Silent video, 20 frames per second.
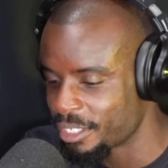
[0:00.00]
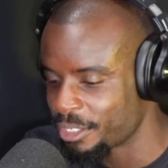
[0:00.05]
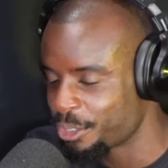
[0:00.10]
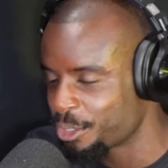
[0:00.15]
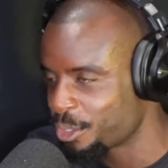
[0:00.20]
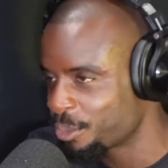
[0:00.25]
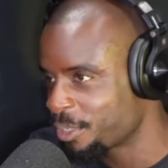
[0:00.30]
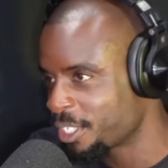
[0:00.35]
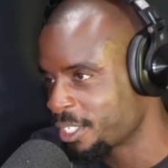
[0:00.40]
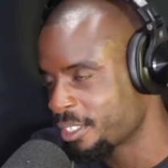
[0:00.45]
I
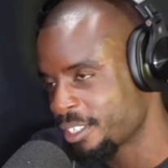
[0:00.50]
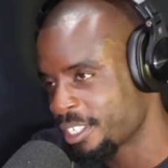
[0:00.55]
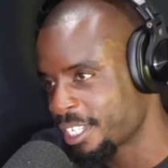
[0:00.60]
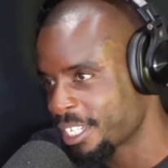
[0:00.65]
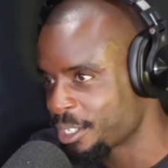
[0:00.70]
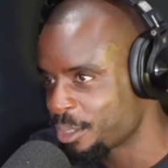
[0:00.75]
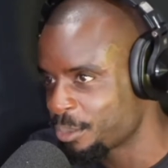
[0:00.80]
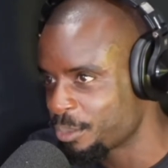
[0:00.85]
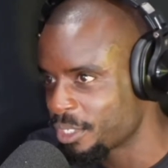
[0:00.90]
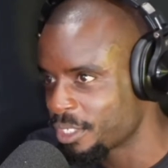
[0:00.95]
learned about
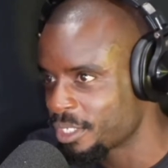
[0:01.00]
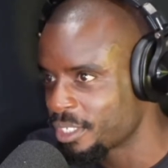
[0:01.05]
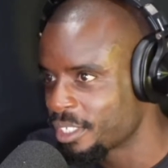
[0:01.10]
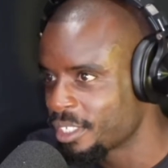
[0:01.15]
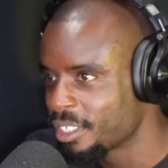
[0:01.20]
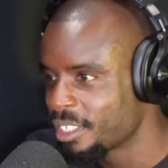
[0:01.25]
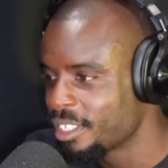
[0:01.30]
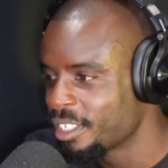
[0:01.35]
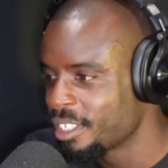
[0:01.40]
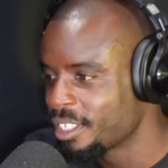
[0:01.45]
Yakima.
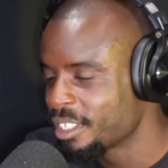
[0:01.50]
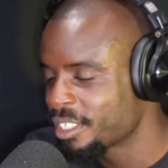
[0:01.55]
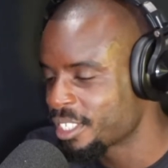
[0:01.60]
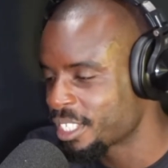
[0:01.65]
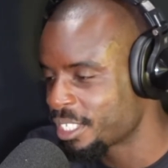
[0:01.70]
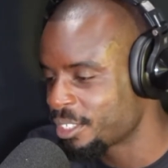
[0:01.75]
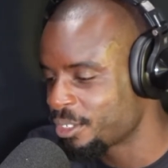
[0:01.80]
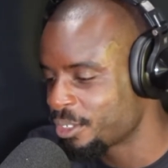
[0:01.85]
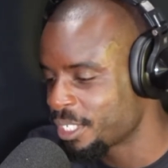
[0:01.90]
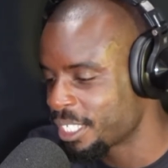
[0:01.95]
It's
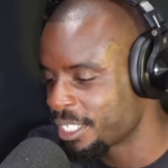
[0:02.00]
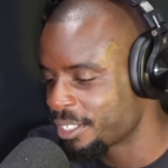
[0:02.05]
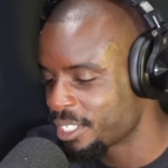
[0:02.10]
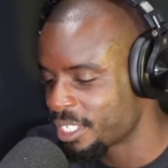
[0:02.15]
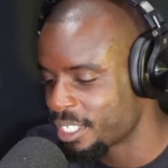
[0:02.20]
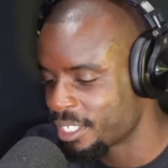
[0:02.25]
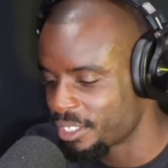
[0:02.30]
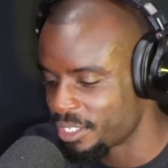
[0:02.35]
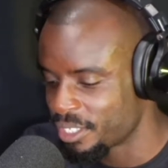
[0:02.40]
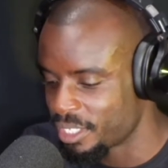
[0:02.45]
like a little
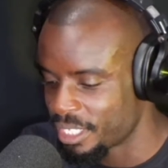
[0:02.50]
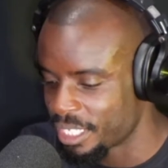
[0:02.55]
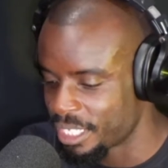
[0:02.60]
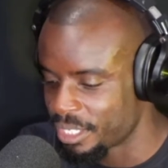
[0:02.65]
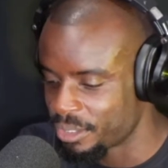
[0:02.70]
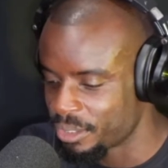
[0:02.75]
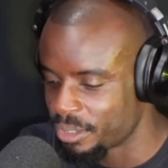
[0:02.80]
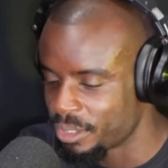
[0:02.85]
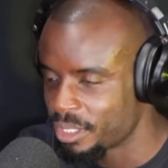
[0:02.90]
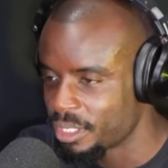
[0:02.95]
outside of
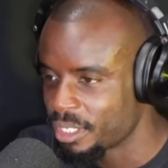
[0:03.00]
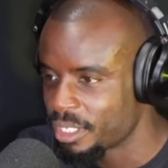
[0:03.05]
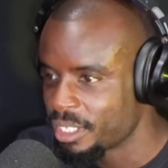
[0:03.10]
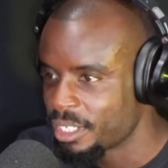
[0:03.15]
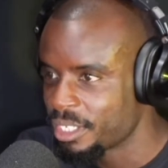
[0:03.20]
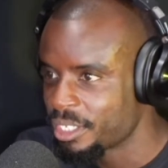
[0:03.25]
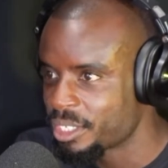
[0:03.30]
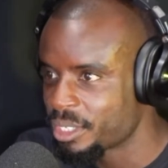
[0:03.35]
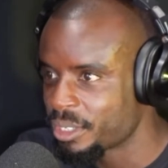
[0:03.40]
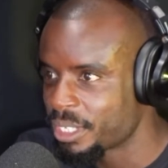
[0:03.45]
Seattle.
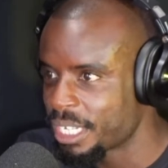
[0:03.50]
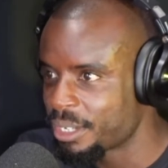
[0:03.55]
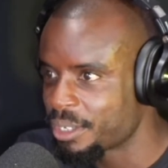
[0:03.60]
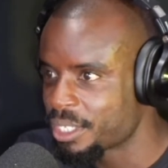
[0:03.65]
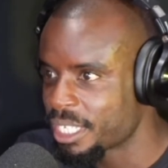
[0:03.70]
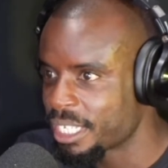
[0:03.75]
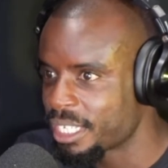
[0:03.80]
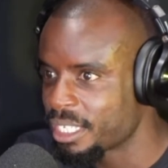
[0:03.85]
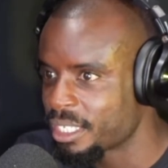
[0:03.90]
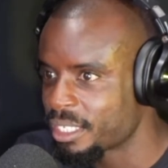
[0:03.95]
So that was
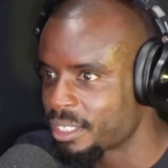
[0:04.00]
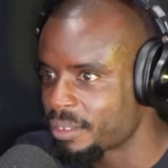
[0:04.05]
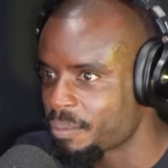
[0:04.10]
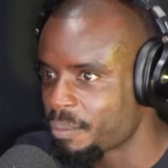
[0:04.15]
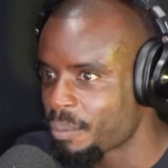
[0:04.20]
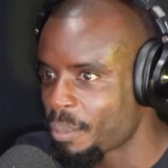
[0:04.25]
like,